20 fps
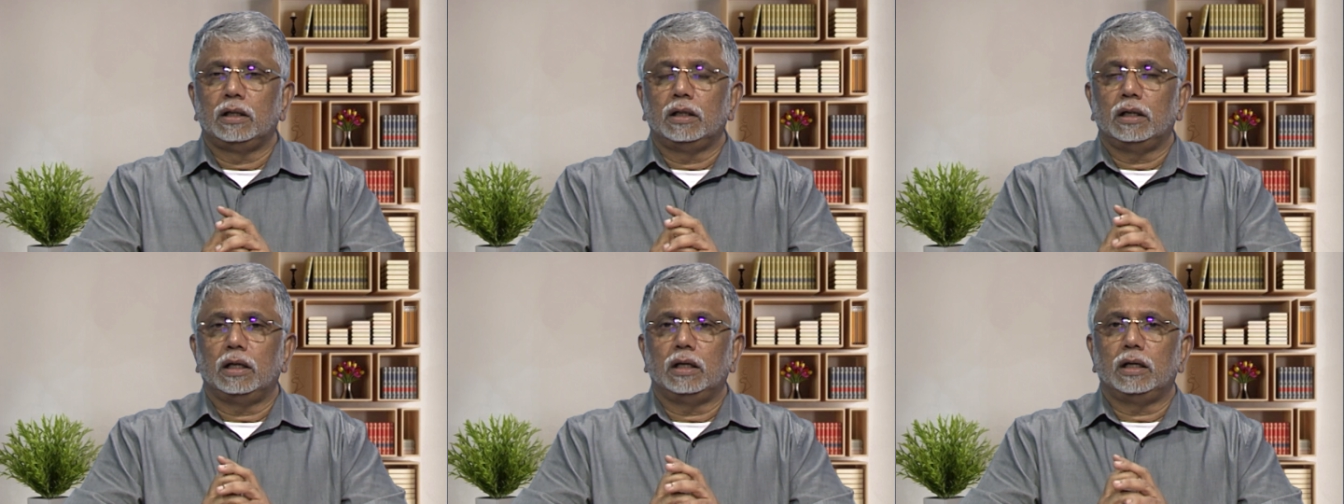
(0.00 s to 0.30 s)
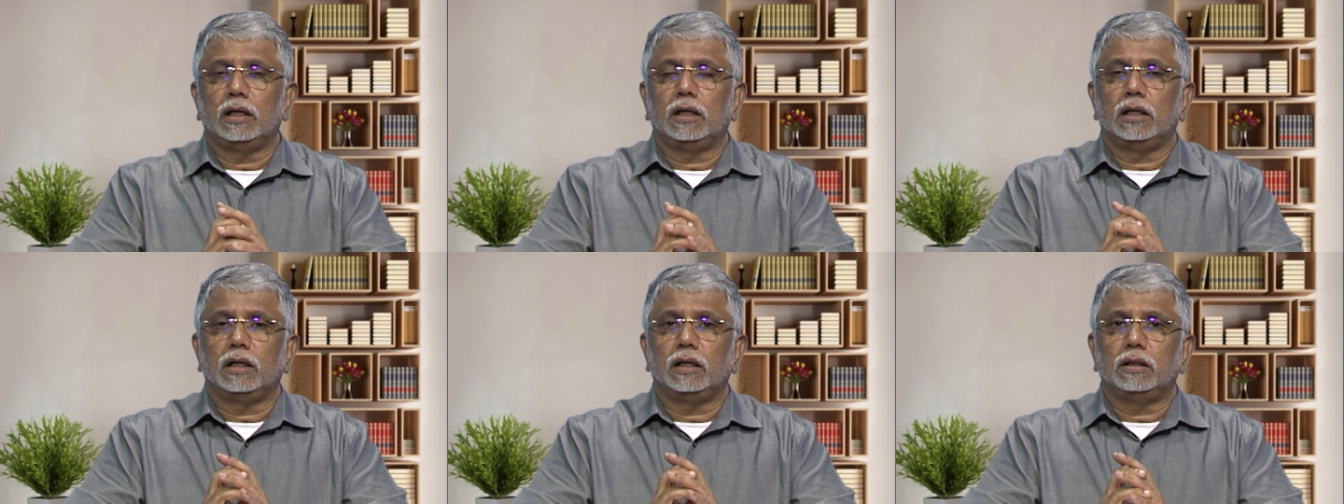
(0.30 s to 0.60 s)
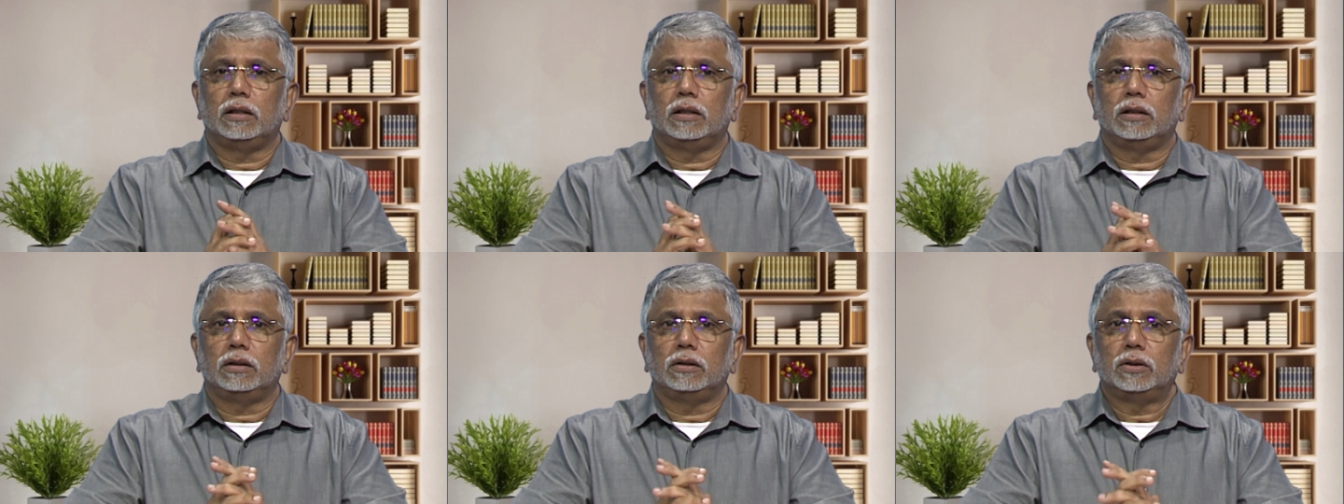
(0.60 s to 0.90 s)

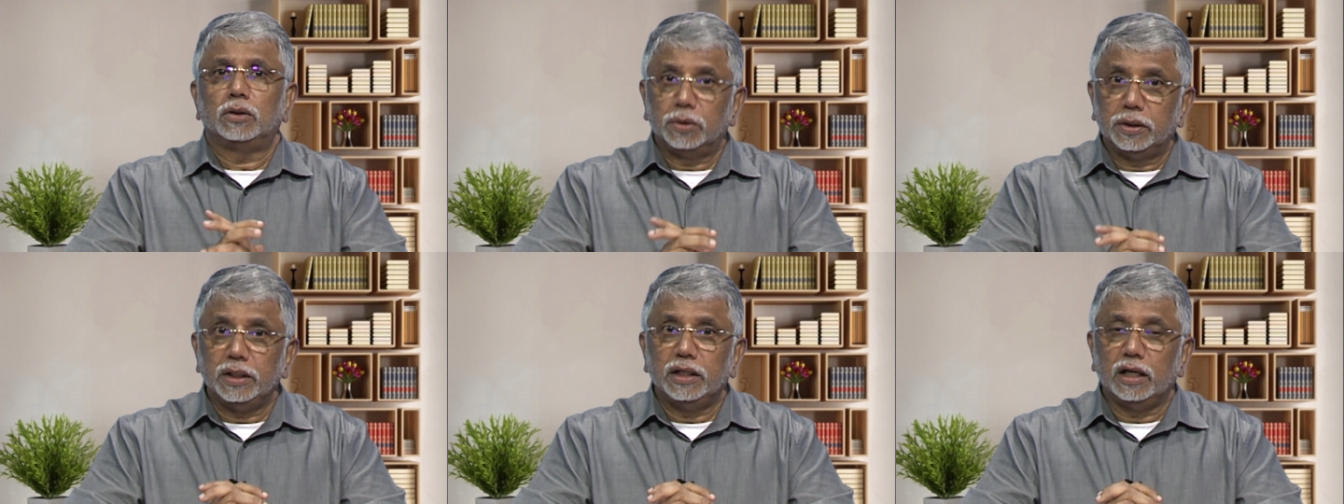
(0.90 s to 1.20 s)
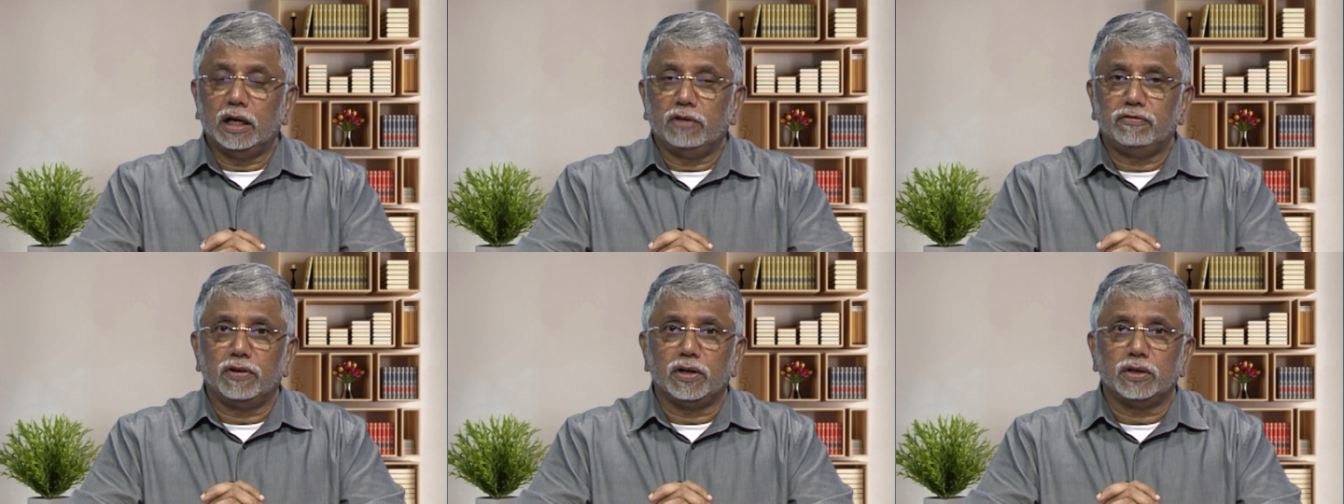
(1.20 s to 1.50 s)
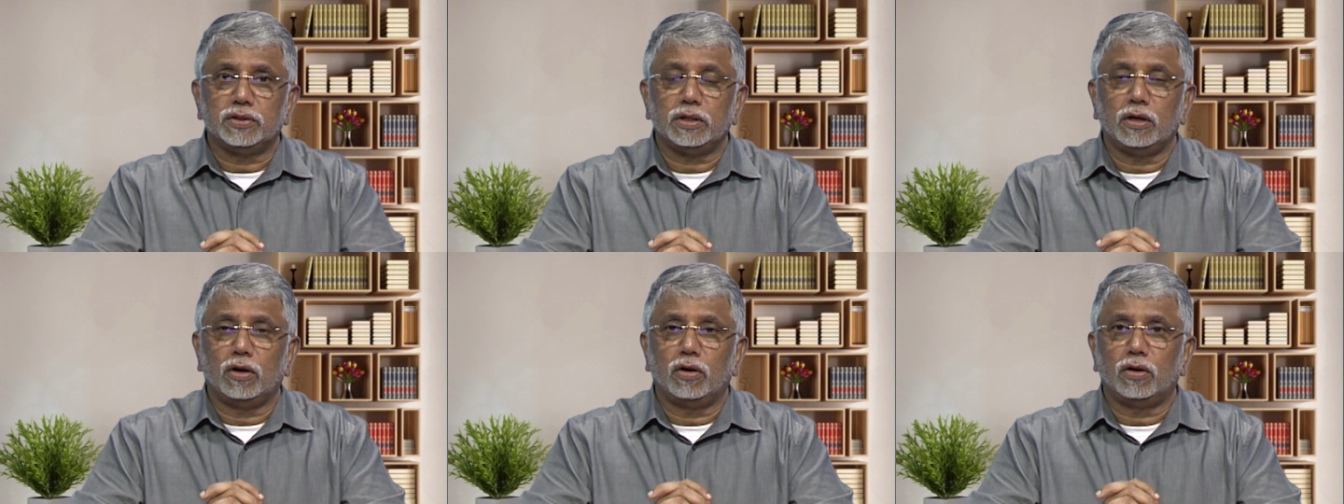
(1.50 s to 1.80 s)
uh, good enough or,
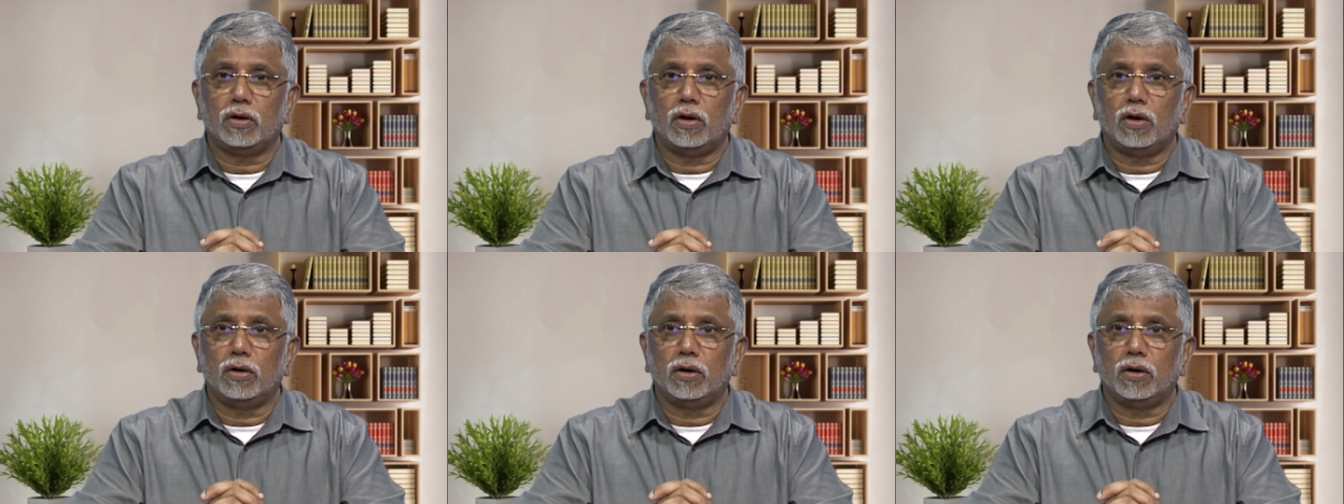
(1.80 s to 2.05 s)
or,